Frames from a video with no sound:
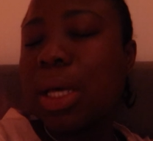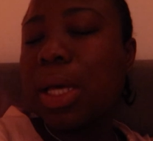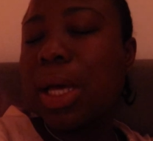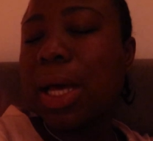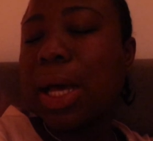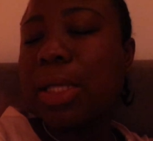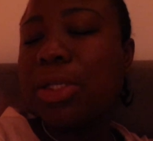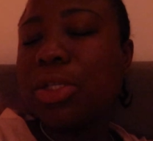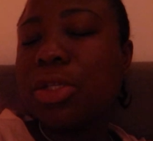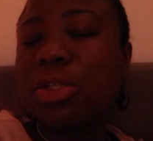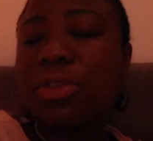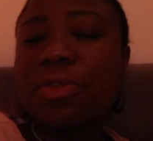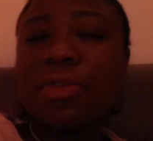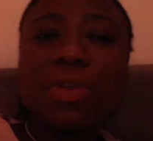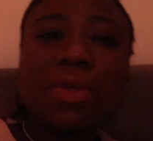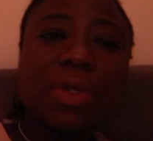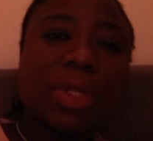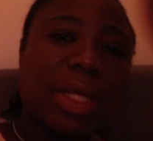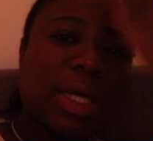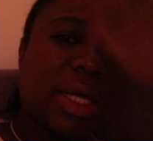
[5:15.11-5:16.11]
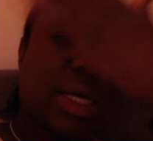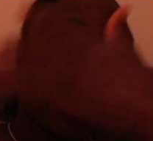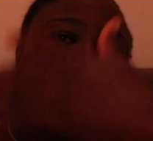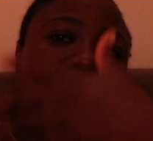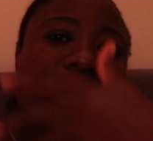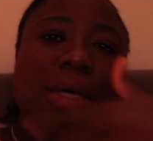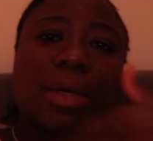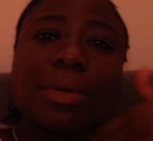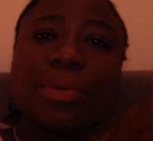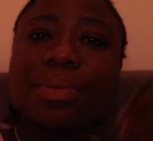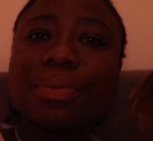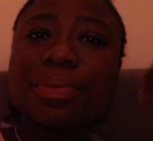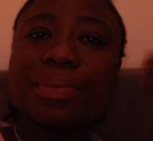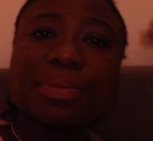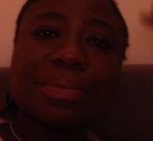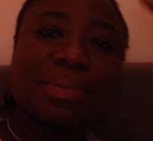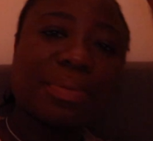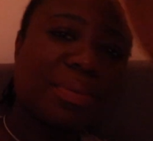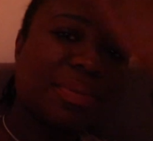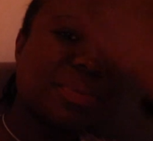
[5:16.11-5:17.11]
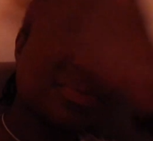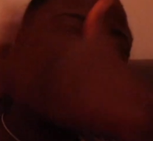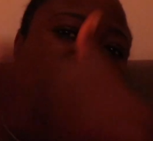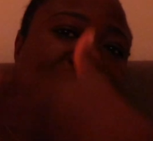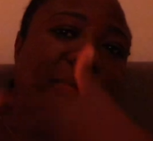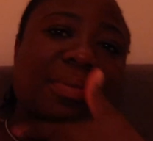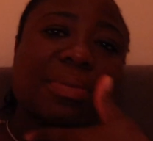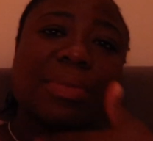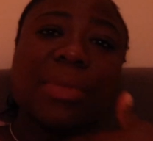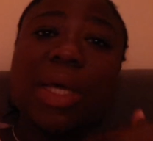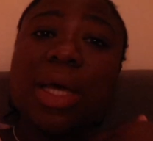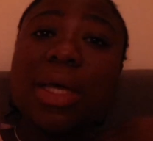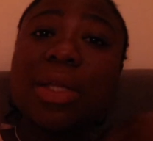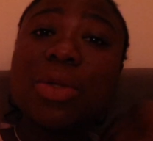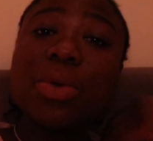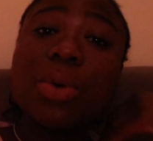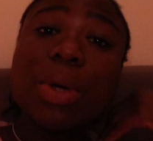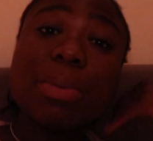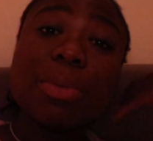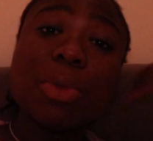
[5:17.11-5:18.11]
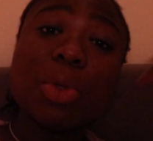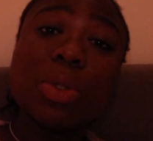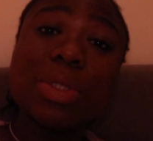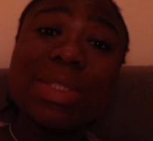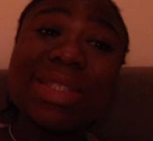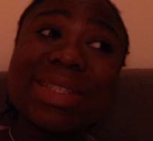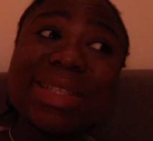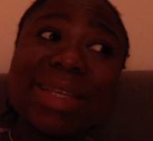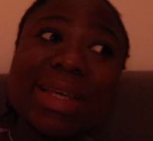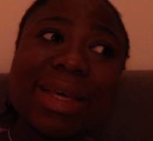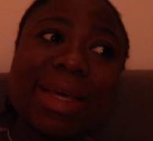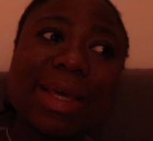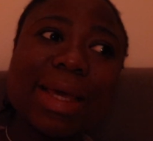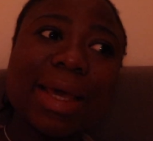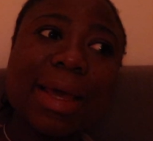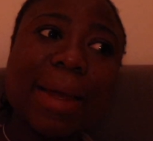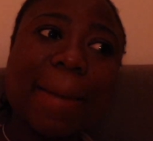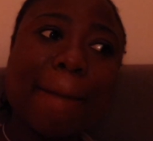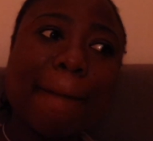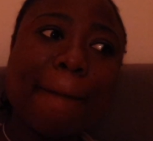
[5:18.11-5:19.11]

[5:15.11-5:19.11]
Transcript: I just feel like I know I'm not sick